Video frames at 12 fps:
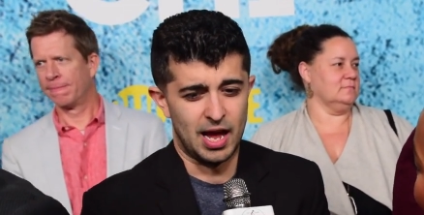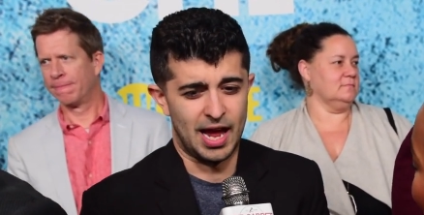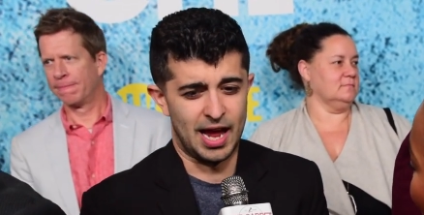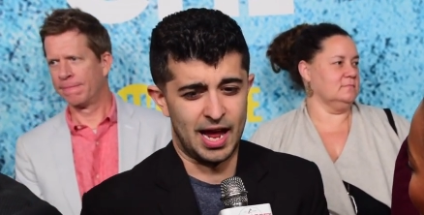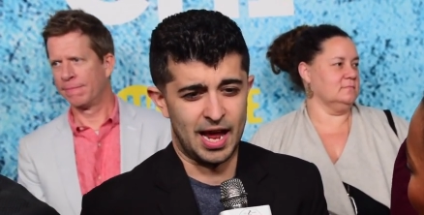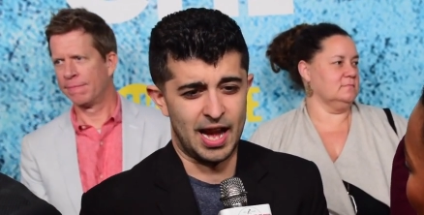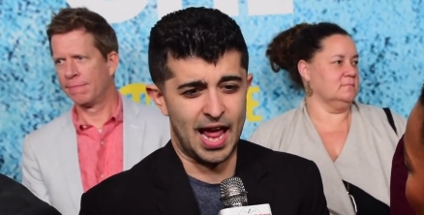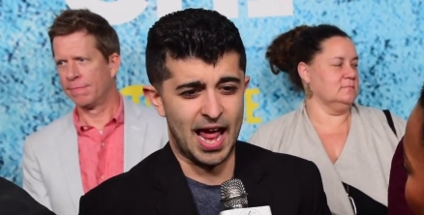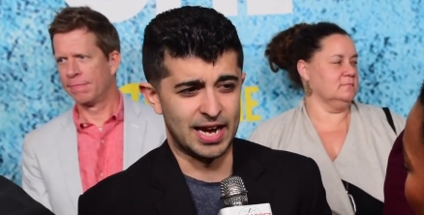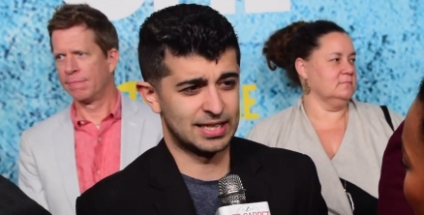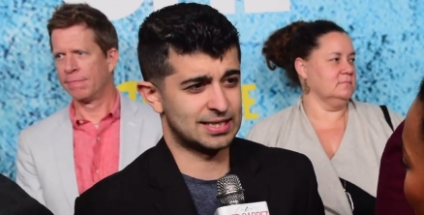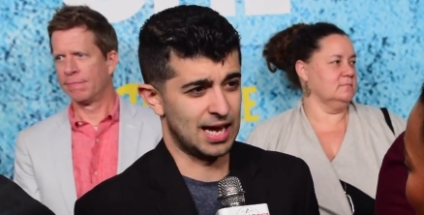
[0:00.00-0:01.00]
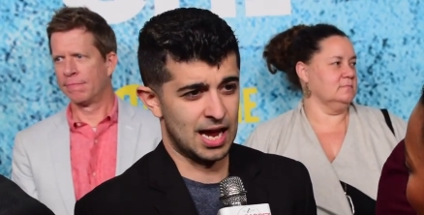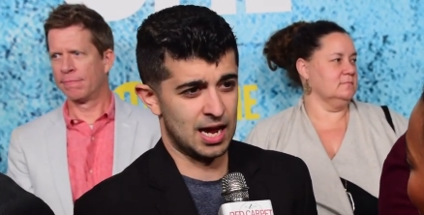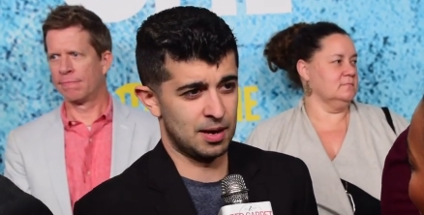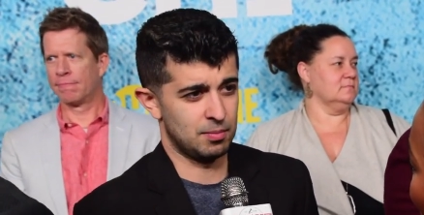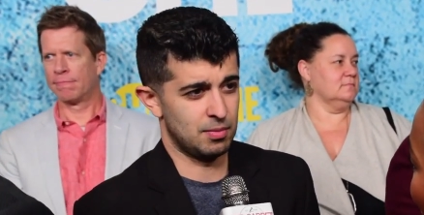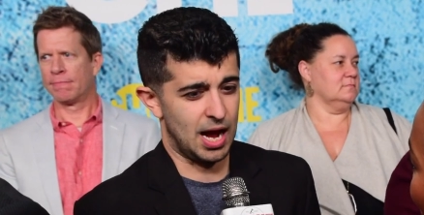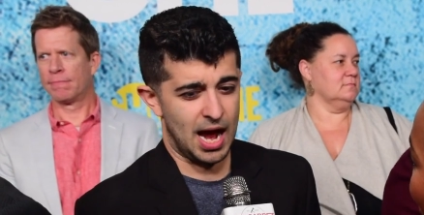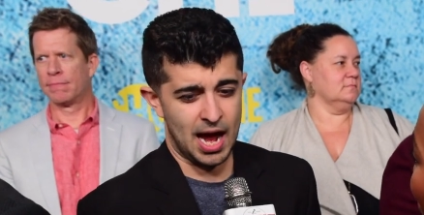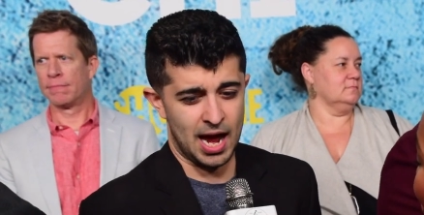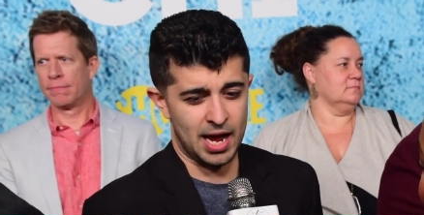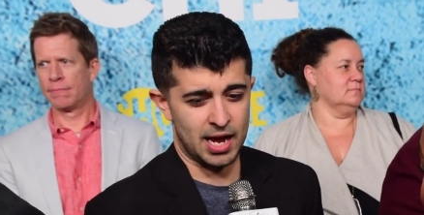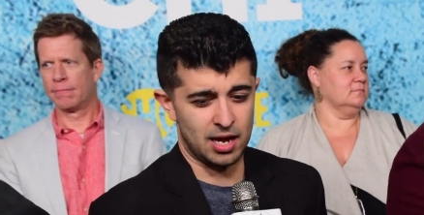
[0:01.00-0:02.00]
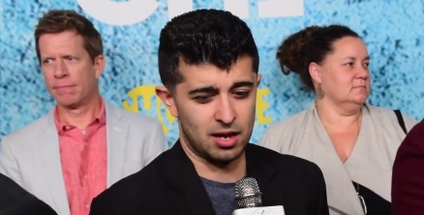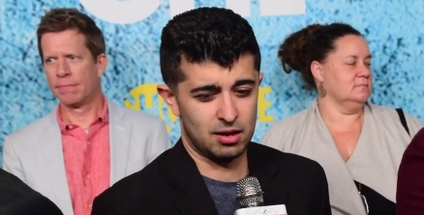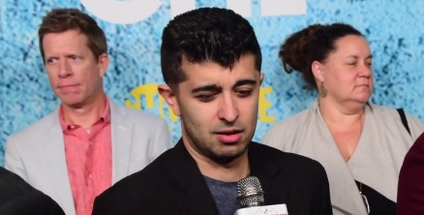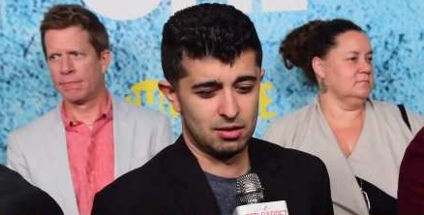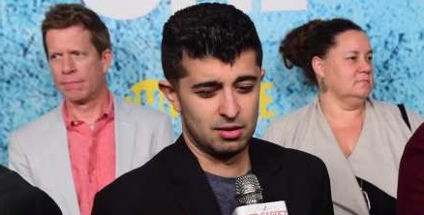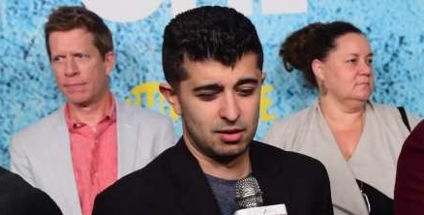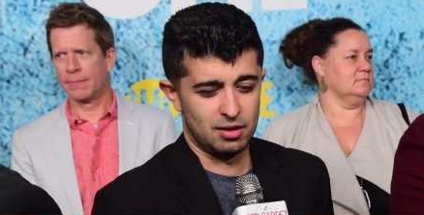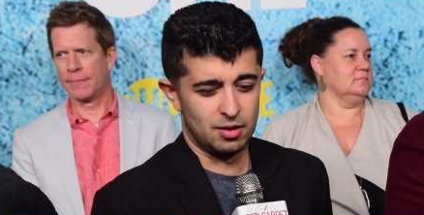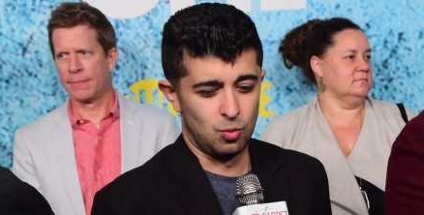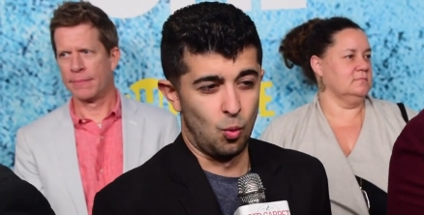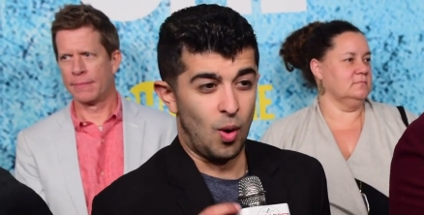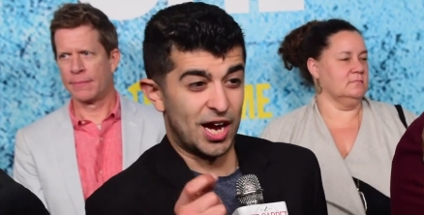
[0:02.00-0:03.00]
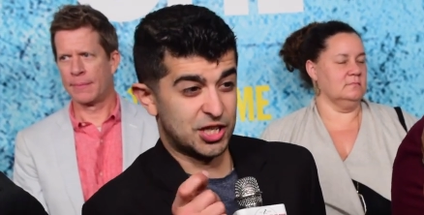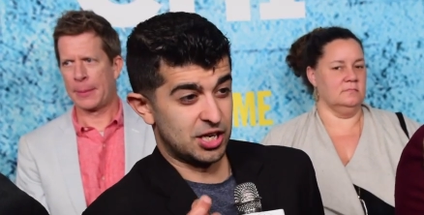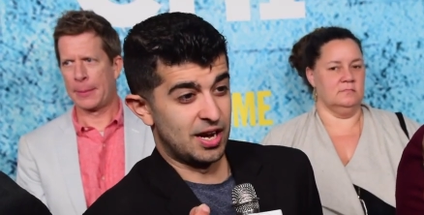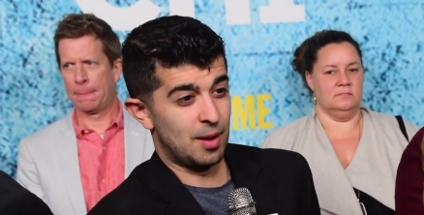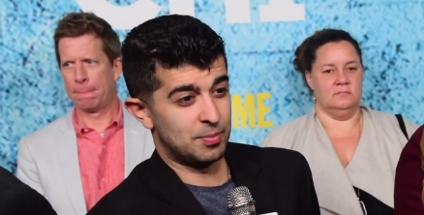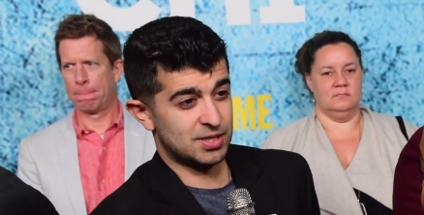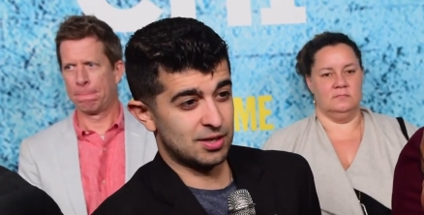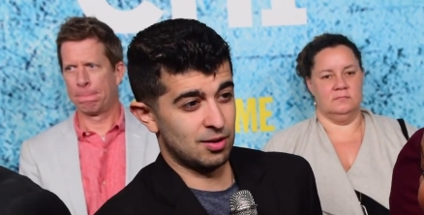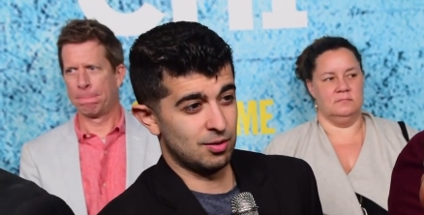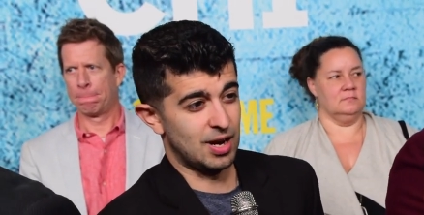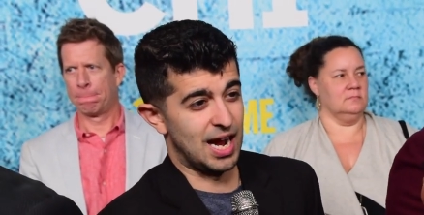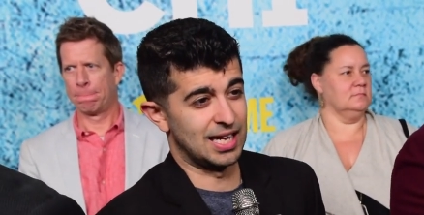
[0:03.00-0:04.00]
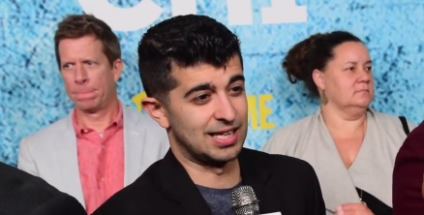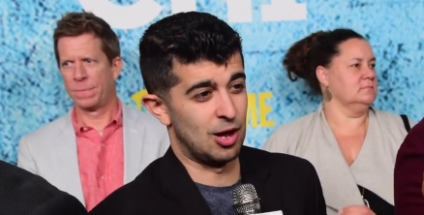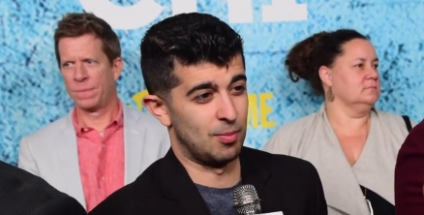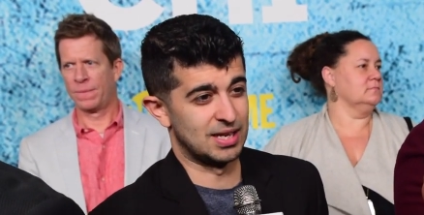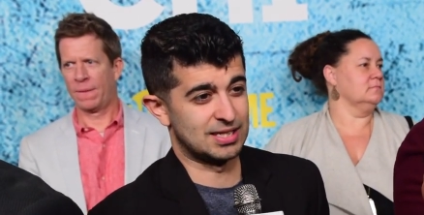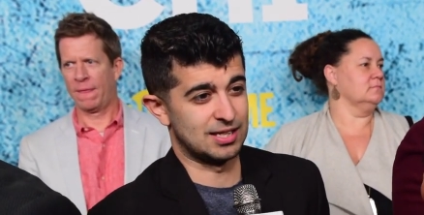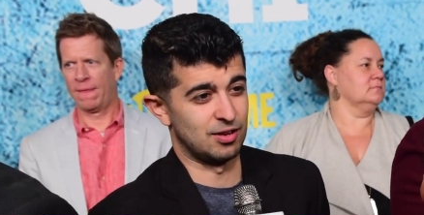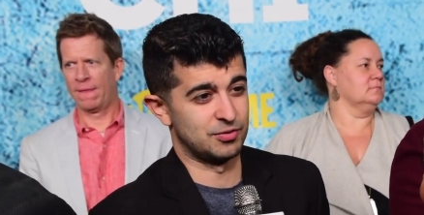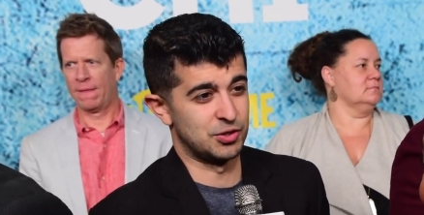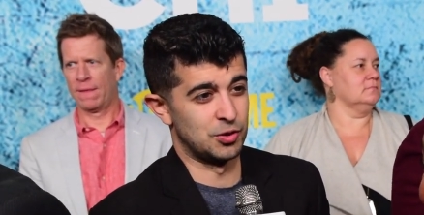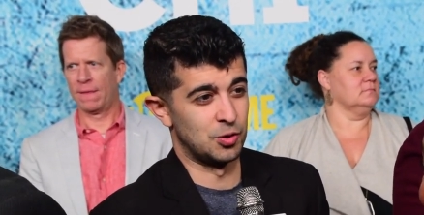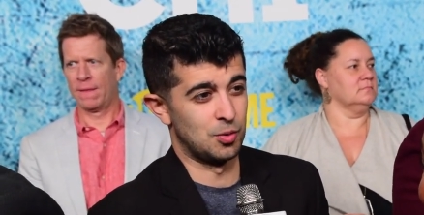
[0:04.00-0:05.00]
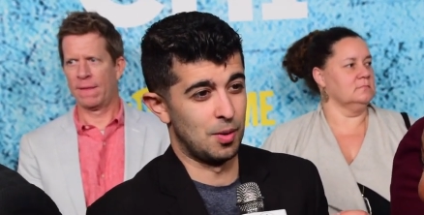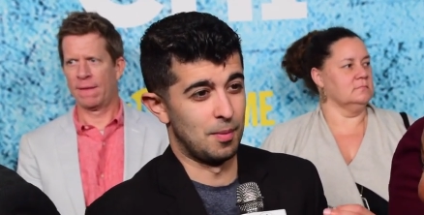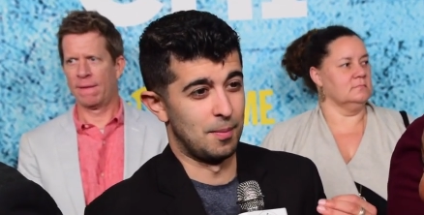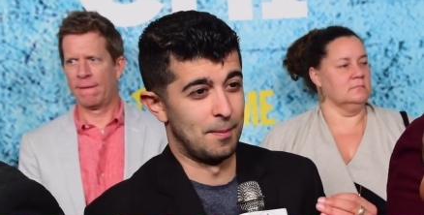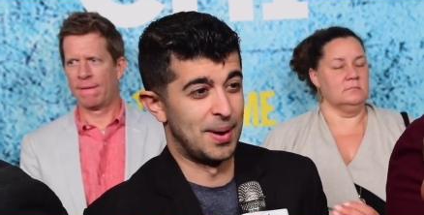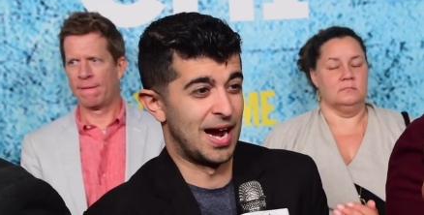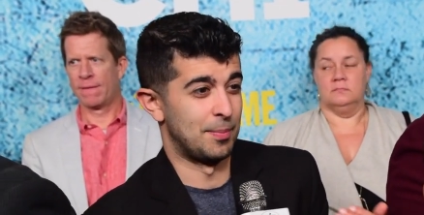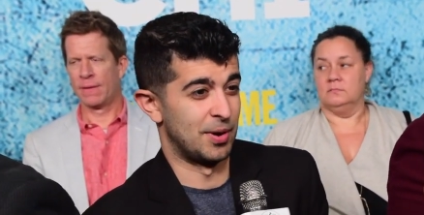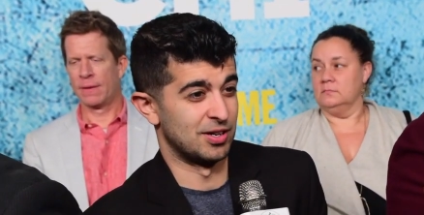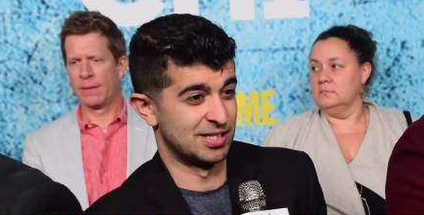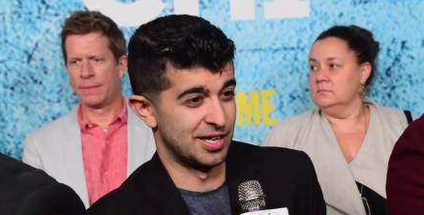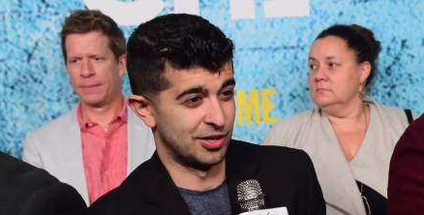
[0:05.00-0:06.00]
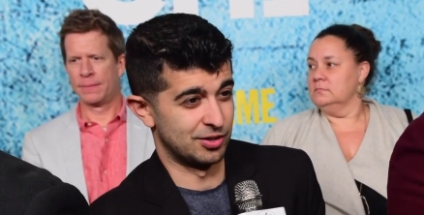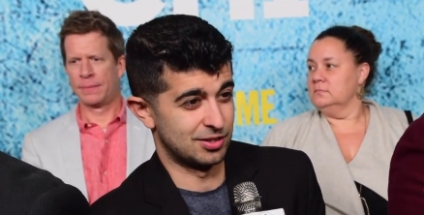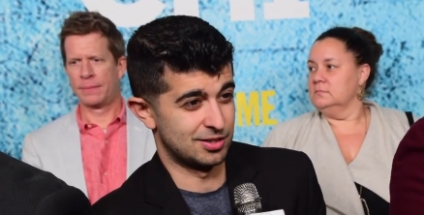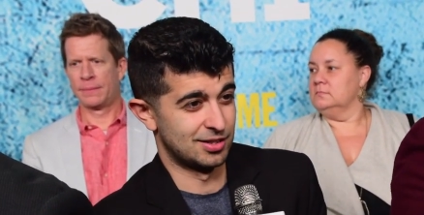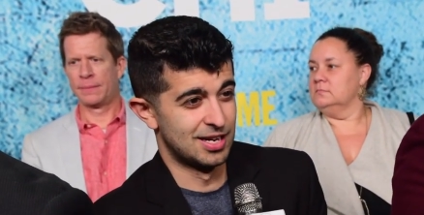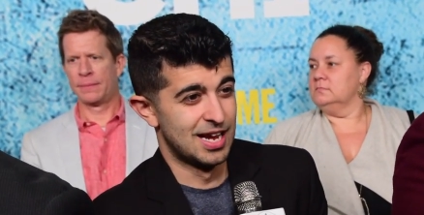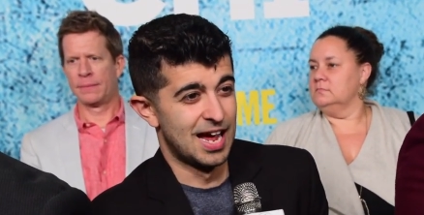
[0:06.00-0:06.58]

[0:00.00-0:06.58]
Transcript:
Speaker 1: And anytime I watch an episode, I allow myself to buy a pair of sneakers.